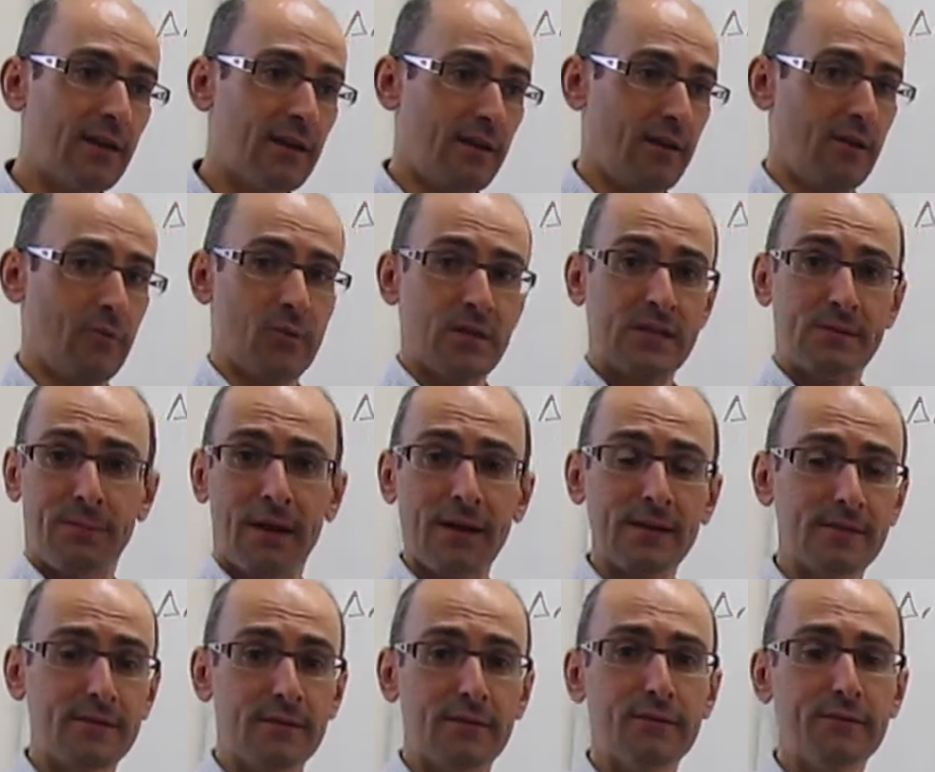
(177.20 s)

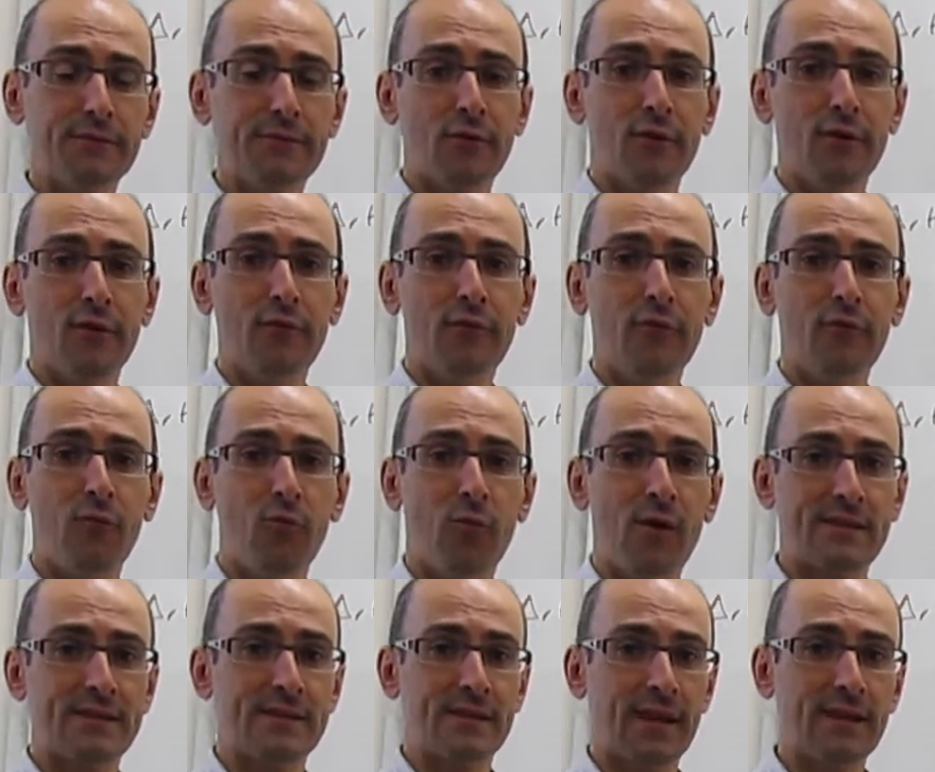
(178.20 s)
irrespective of
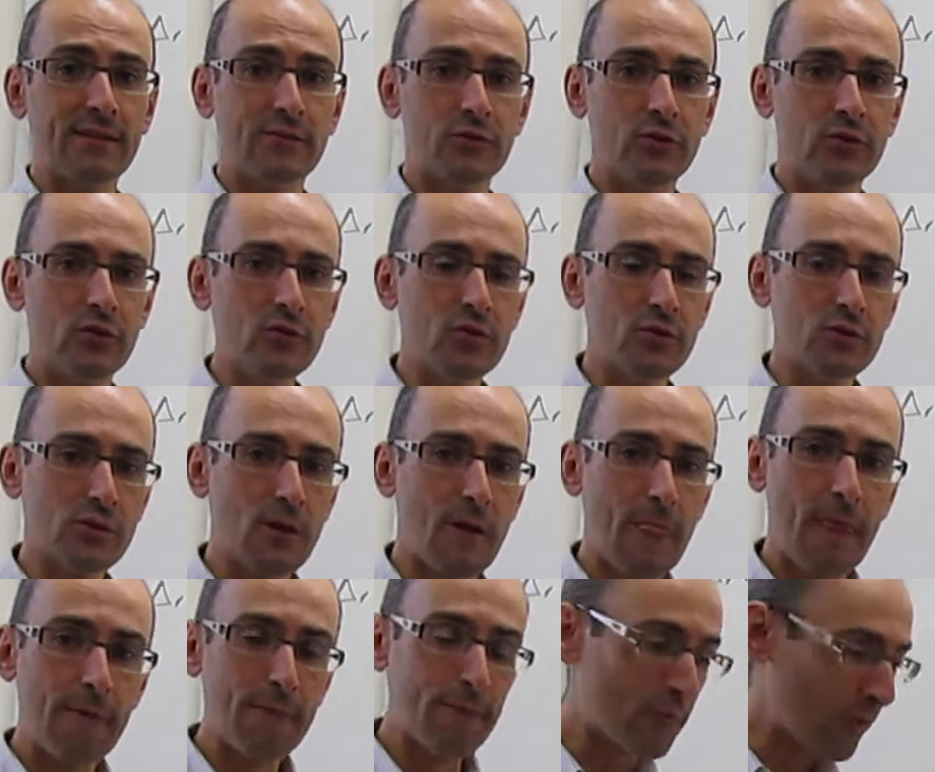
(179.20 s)
what scale you use.
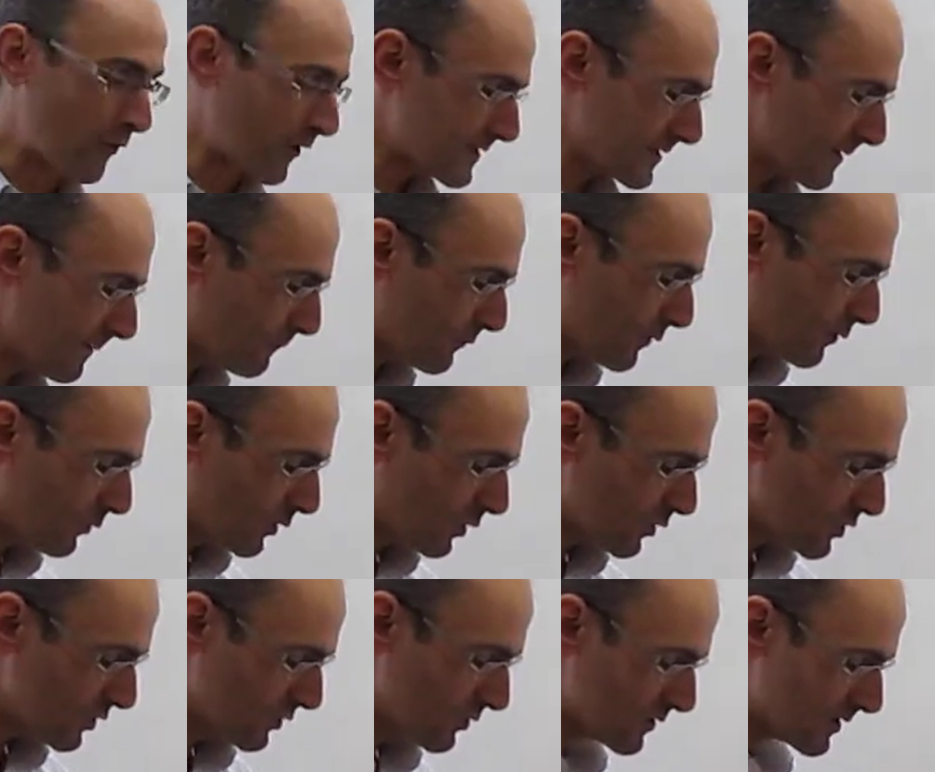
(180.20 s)
For example, we
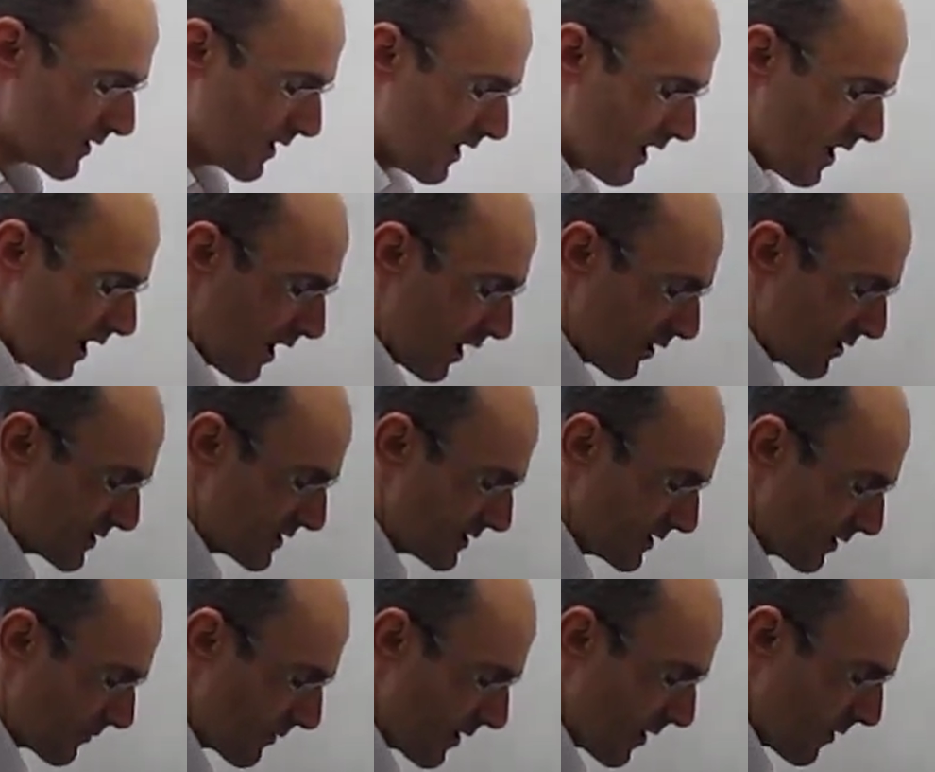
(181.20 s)
could use our
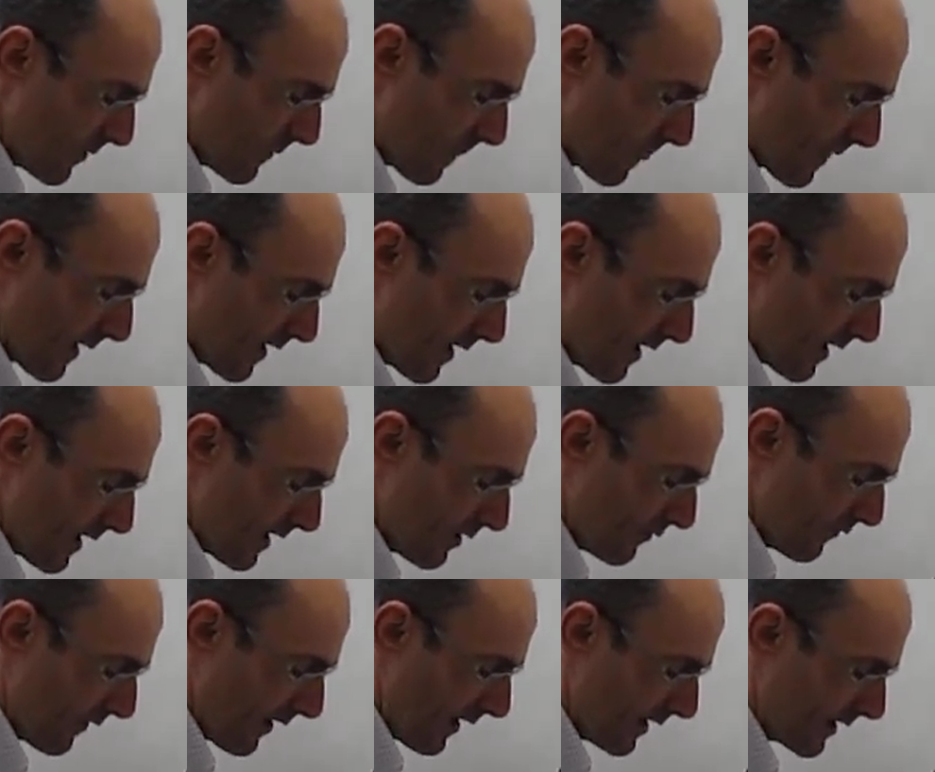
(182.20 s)
zero
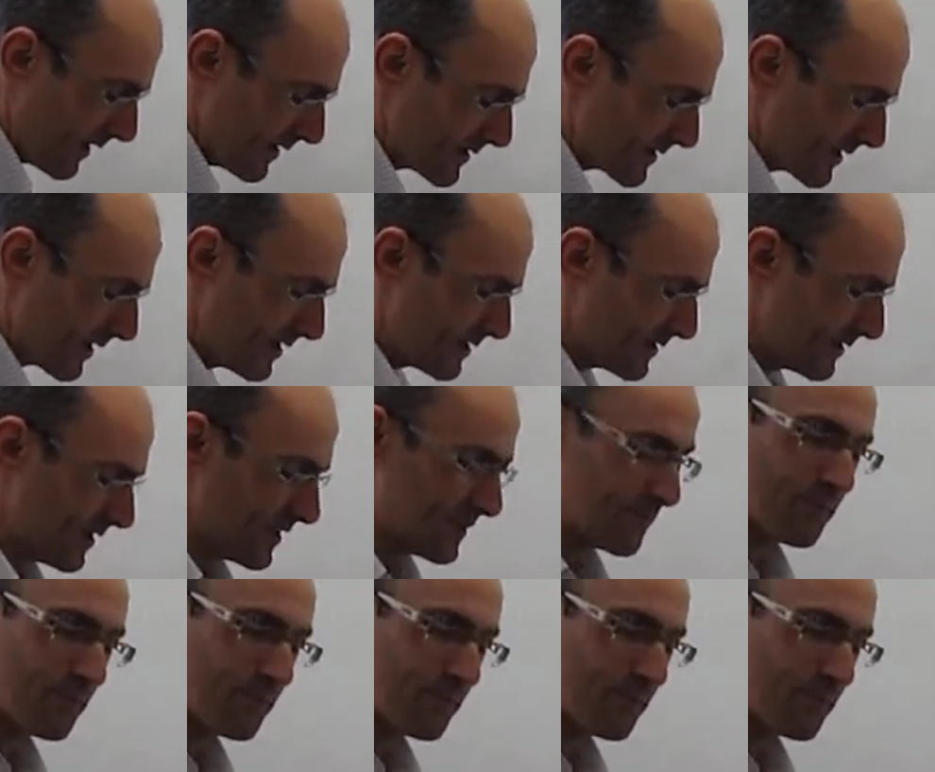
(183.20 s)
of heights as this